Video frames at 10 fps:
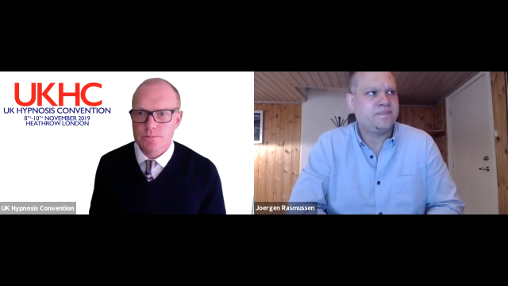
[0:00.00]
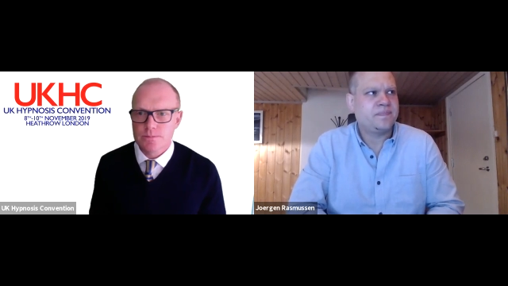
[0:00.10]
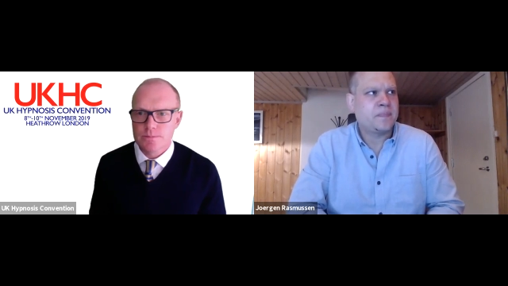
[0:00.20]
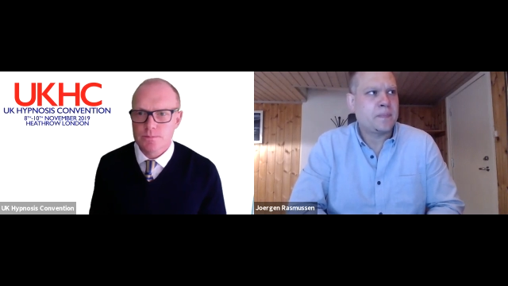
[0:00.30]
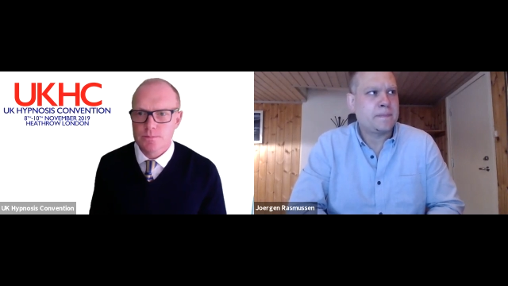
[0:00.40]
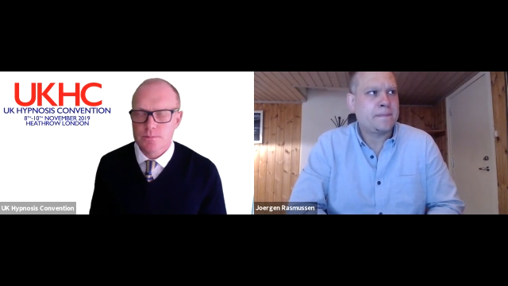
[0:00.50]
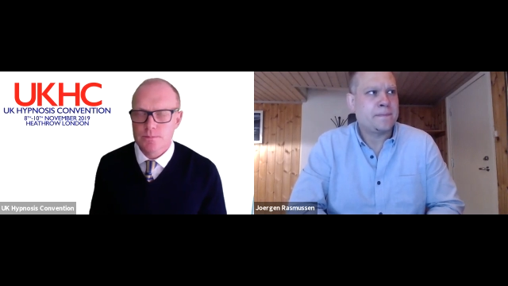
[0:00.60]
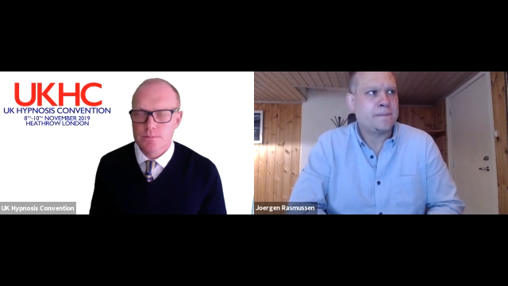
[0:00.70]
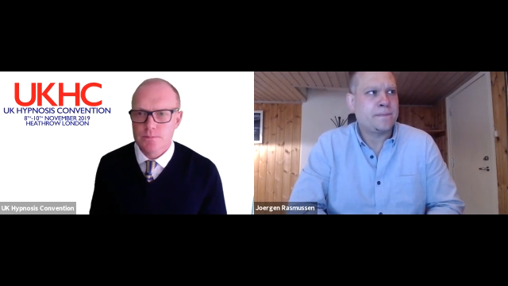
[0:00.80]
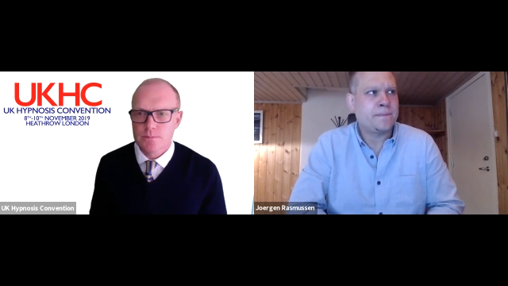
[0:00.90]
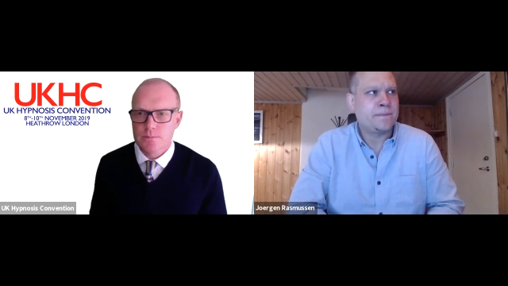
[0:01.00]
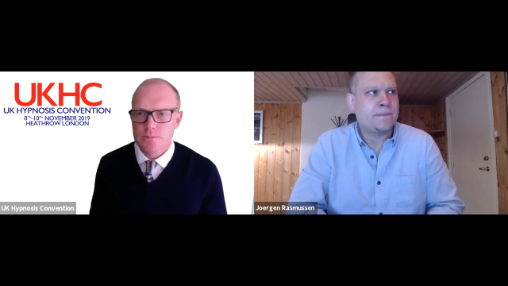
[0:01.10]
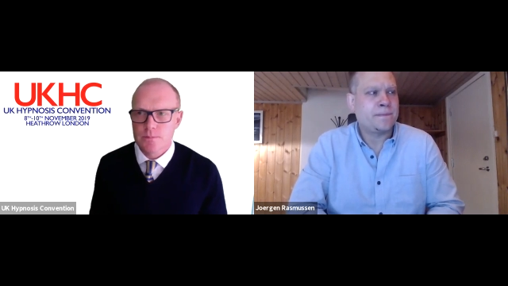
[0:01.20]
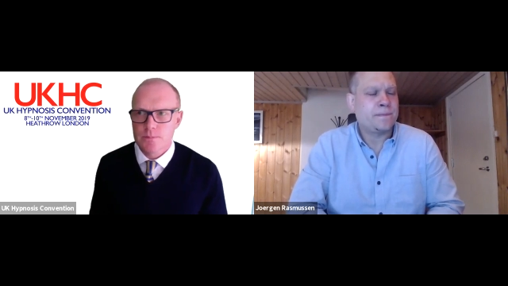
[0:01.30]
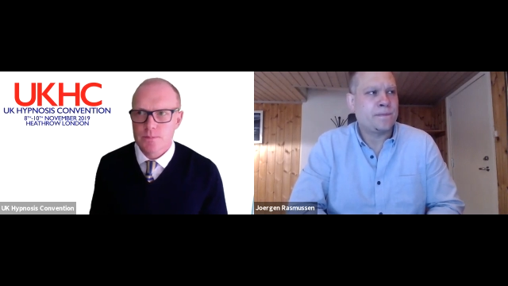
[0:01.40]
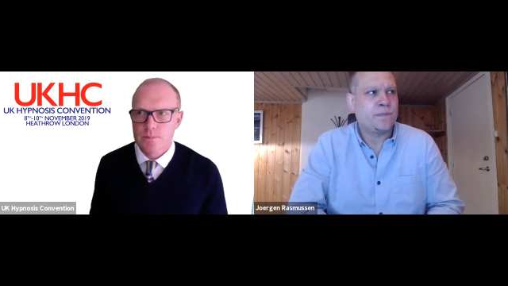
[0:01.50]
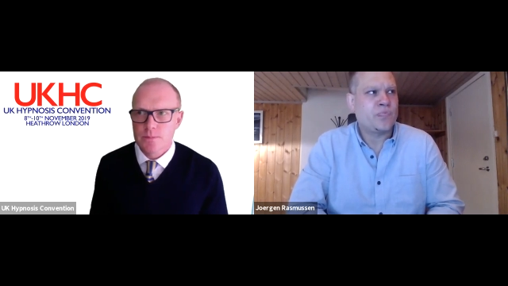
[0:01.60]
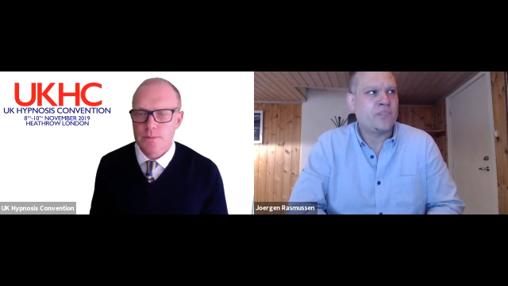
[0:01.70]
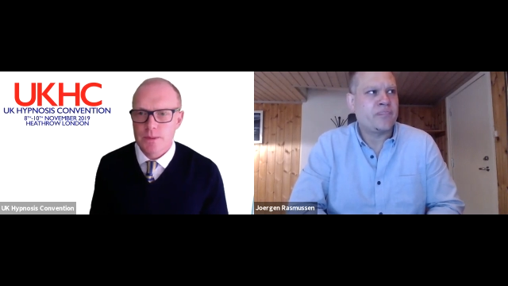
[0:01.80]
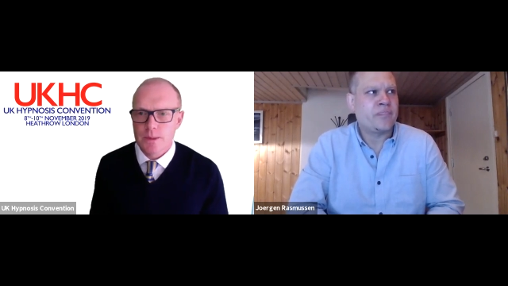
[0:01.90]

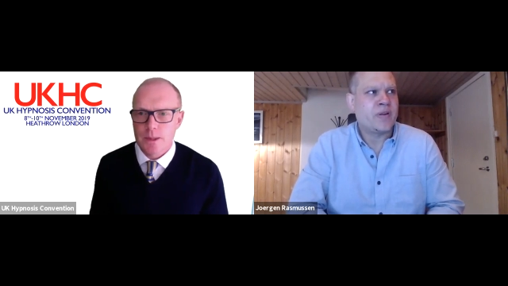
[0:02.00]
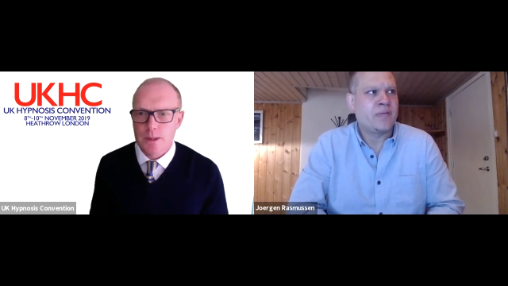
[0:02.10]
(no one is talking)